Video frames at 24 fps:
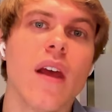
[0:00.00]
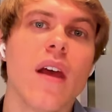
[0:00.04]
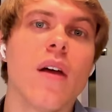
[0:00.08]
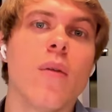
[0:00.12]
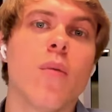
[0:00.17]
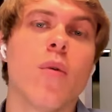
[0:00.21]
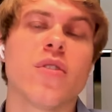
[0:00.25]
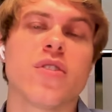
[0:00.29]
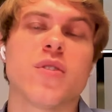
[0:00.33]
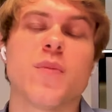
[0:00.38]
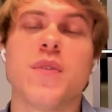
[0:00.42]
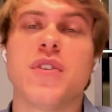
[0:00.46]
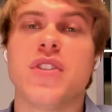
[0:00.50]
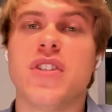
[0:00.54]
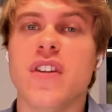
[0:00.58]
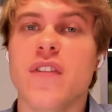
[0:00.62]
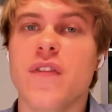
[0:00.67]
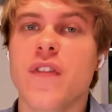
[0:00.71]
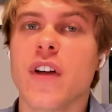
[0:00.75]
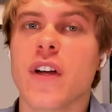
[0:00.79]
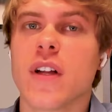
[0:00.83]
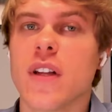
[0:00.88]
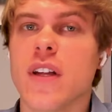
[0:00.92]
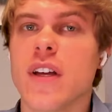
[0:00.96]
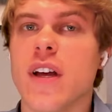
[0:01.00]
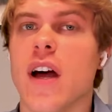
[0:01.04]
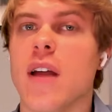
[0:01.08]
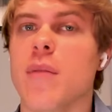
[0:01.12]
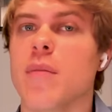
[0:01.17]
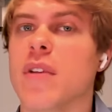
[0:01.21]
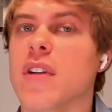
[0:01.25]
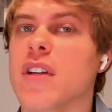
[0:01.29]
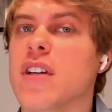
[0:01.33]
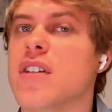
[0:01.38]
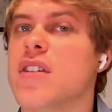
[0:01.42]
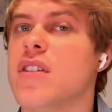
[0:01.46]
Well, specifically on
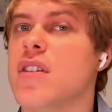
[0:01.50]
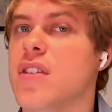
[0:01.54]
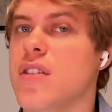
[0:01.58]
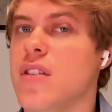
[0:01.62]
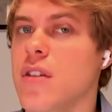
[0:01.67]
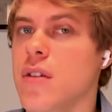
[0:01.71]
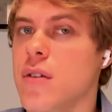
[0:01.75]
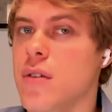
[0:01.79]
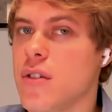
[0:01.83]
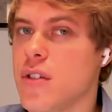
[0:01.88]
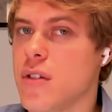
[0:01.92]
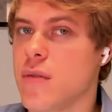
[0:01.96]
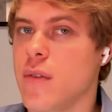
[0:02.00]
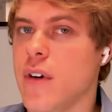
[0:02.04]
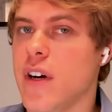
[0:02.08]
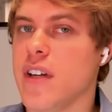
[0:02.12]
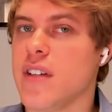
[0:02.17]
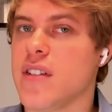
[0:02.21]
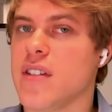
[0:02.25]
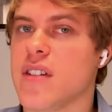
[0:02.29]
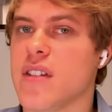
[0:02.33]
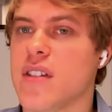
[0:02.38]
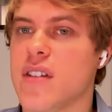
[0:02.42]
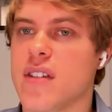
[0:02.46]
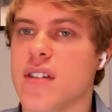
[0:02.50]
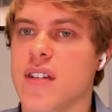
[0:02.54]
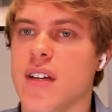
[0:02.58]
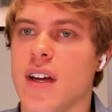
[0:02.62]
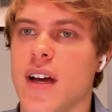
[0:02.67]
malicious use risks,